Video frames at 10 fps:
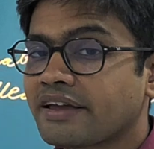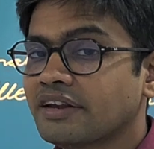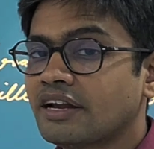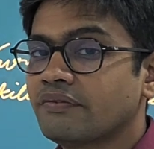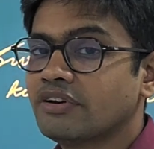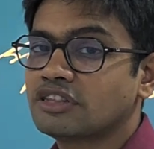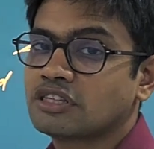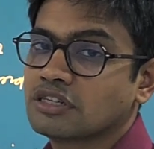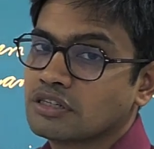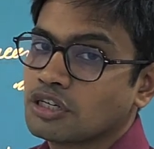sided
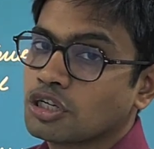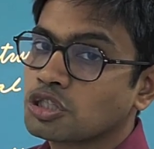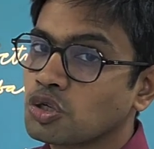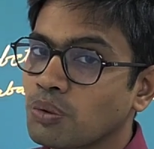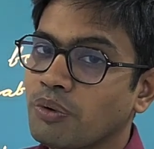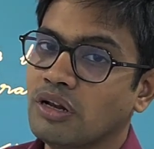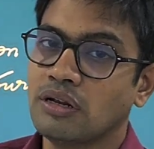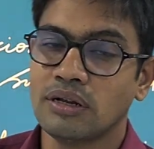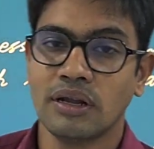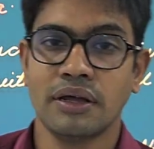with
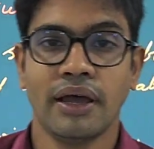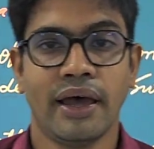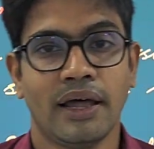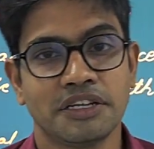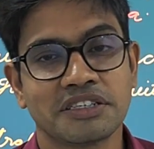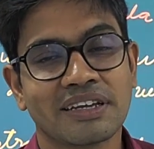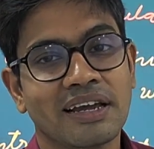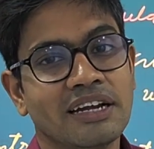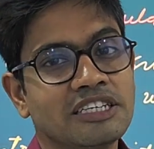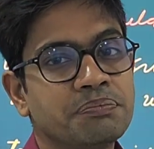Surabal and
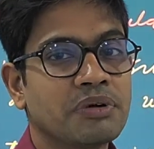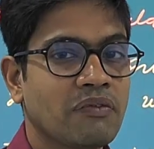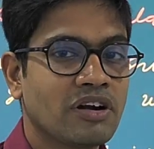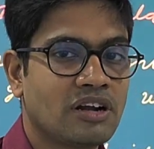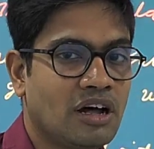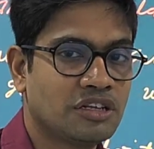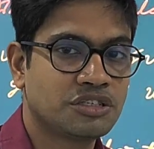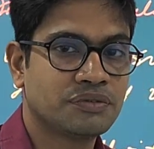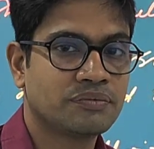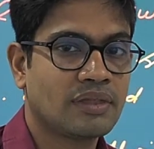killed Prabal
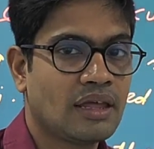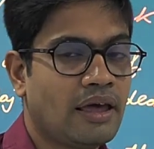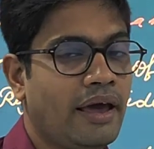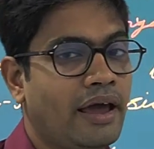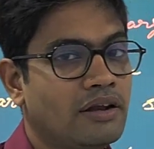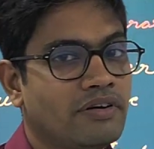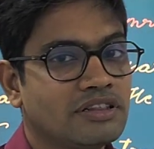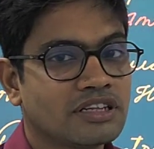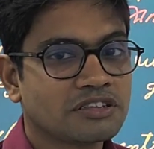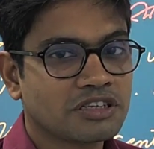Raj. And
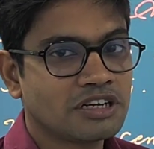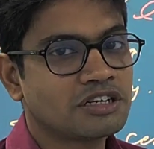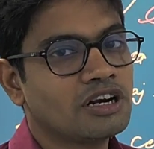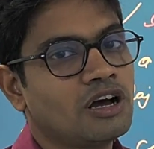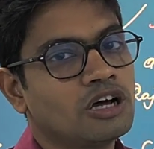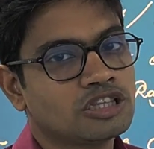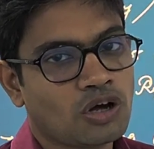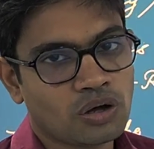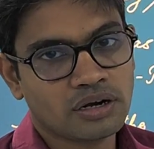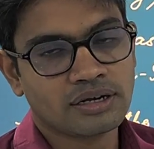when the central
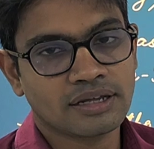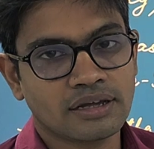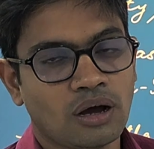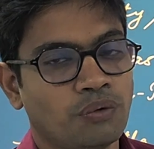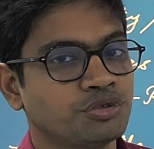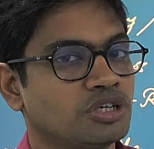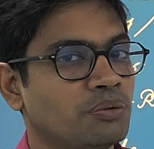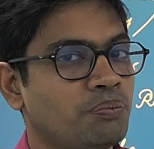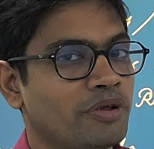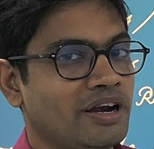authority of
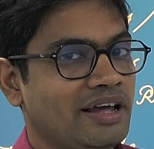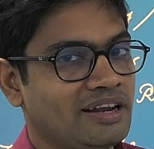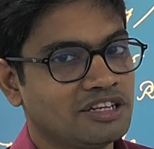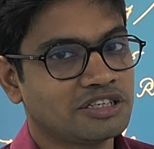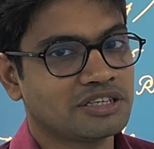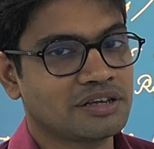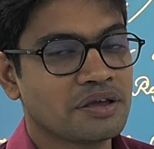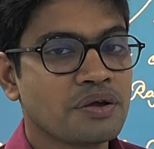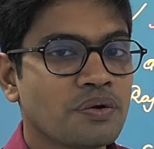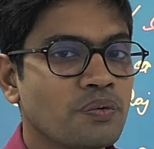Sharappuriya
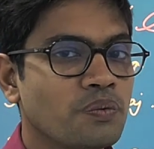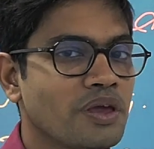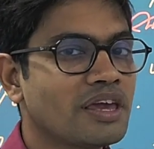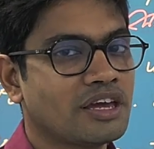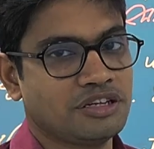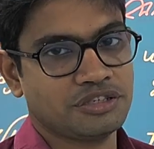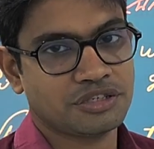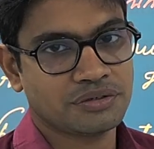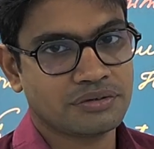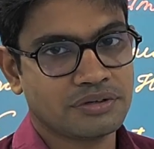dynasty
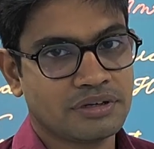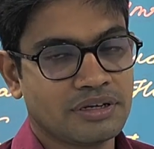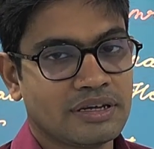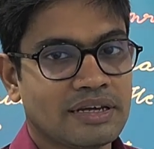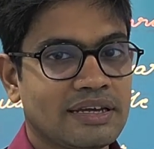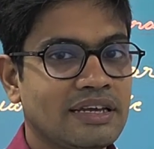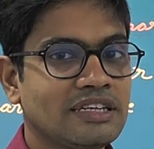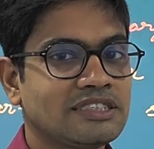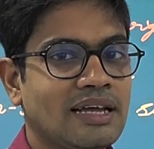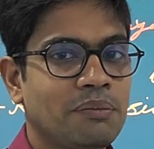weakened,
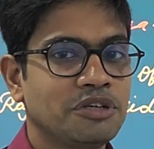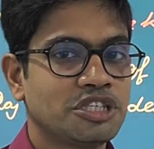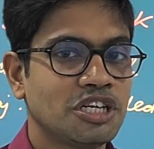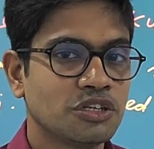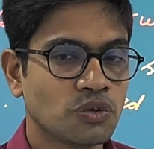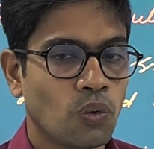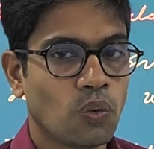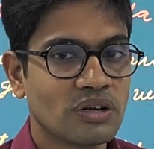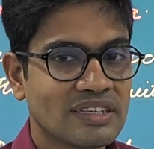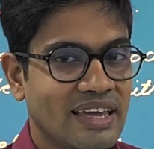he established his
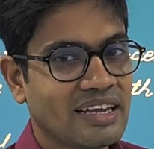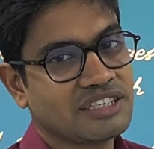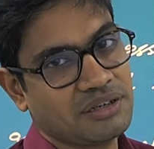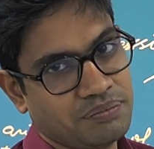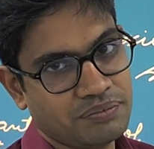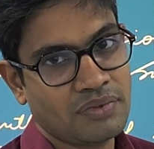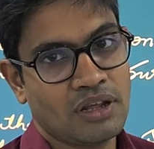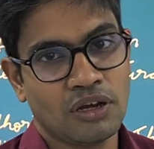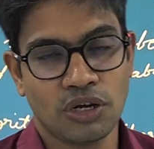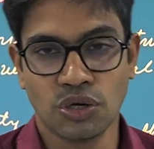own kingdom
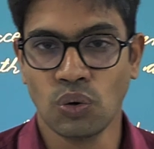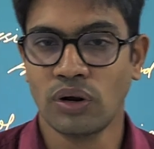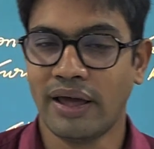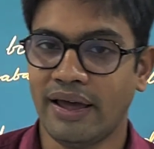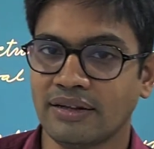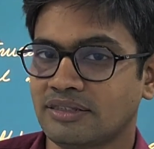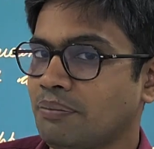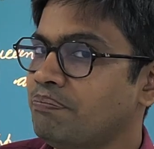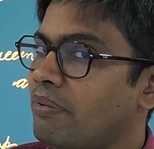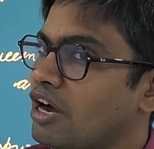known as
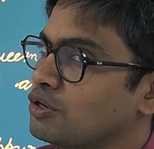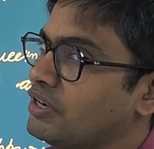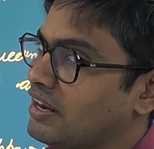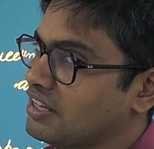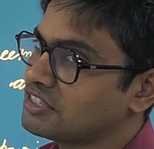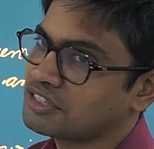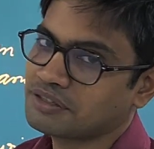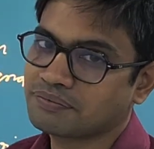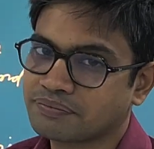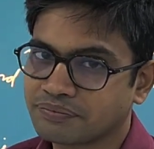the Pandu
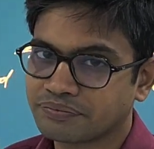dynasty.